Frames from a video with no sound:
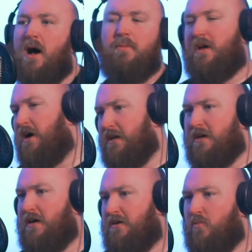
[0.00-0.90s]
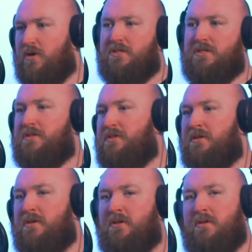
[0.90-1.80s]
I'm the kind of guy who
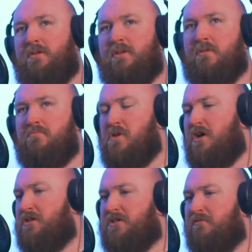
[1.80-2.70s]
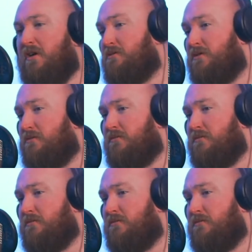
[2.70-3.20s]
watches, you know, Murder She Wrote.